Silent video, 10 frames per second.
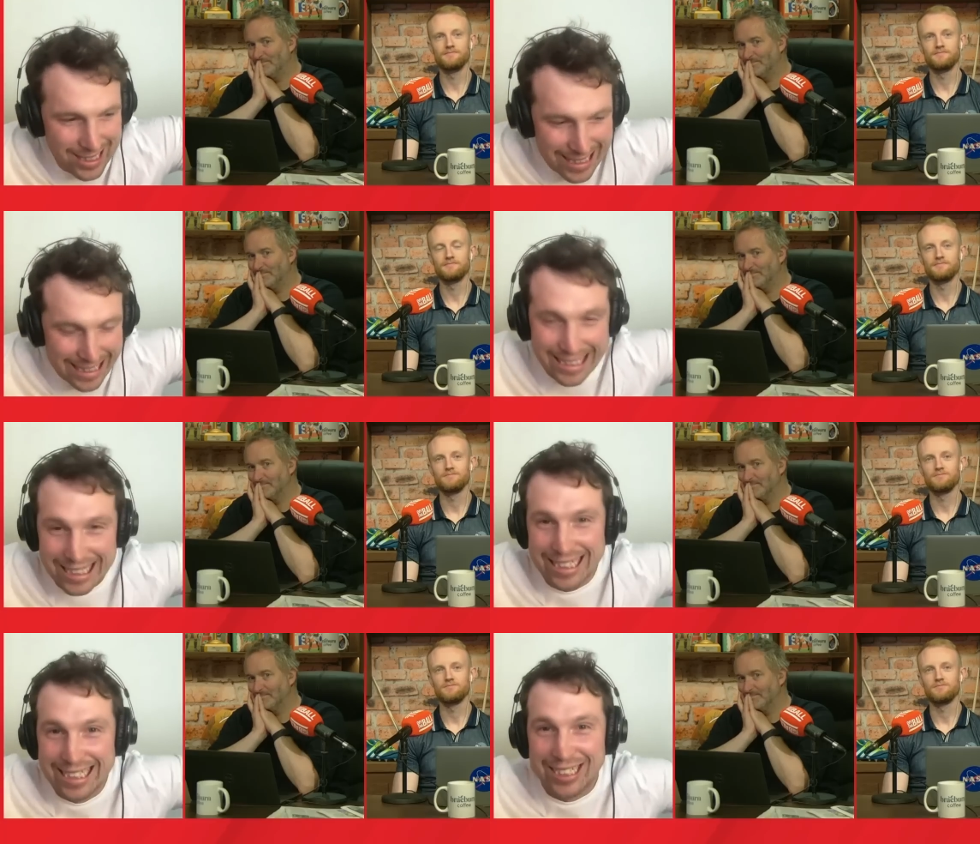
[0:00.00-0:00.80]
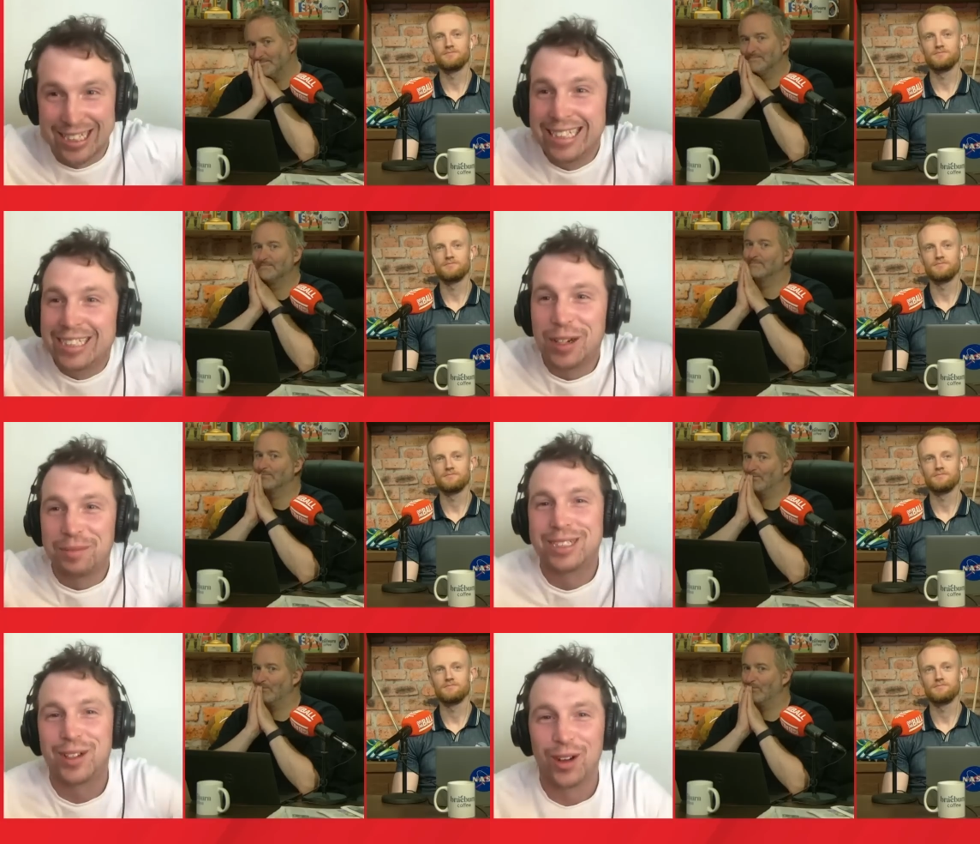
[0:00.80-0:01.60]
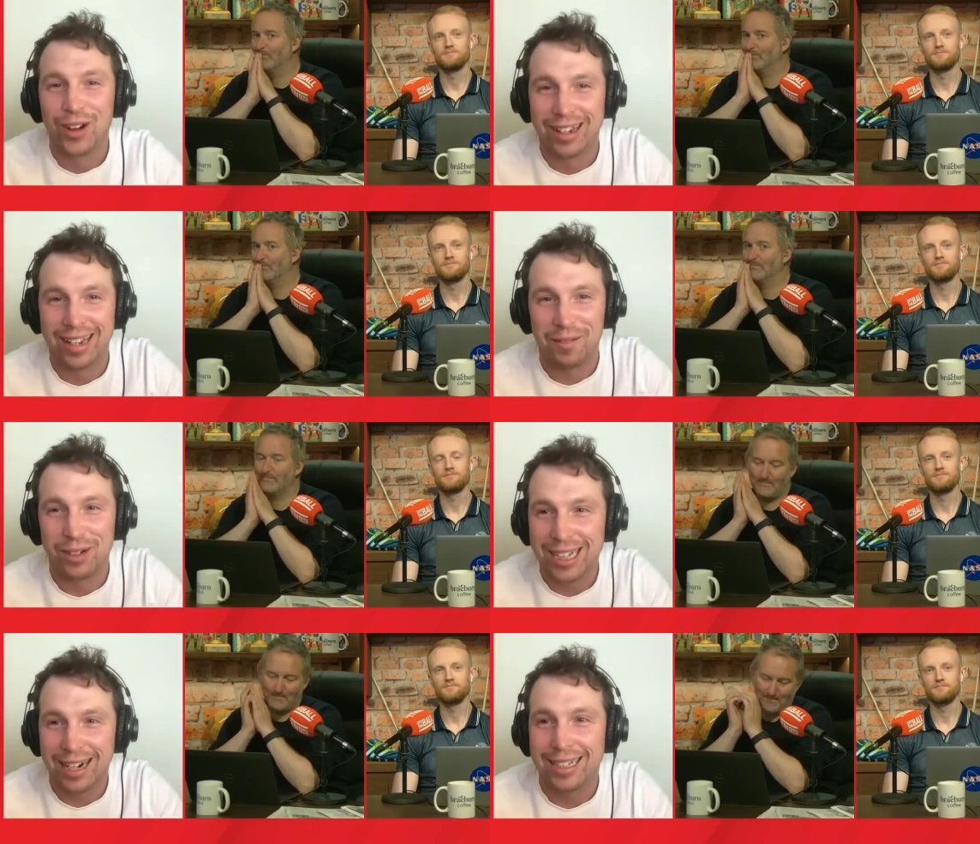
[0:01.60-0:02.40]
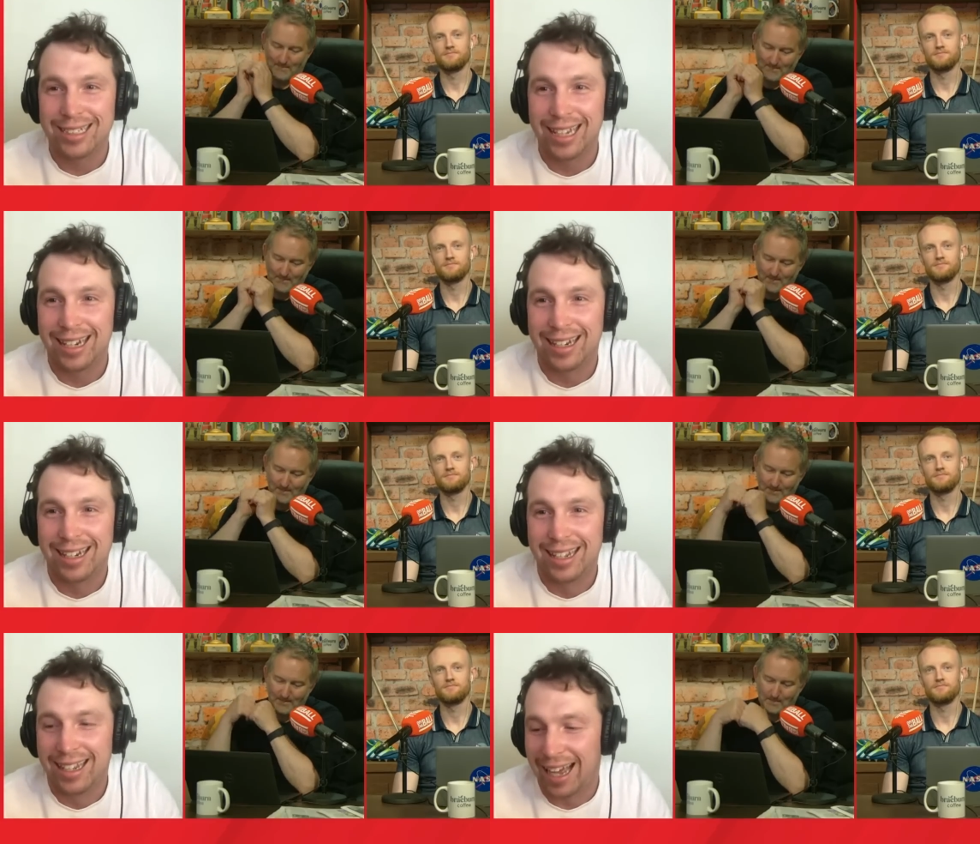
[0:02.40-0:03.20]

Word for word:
Speaker 1: Oh, he's he's going to be so good, and we're starting to see it.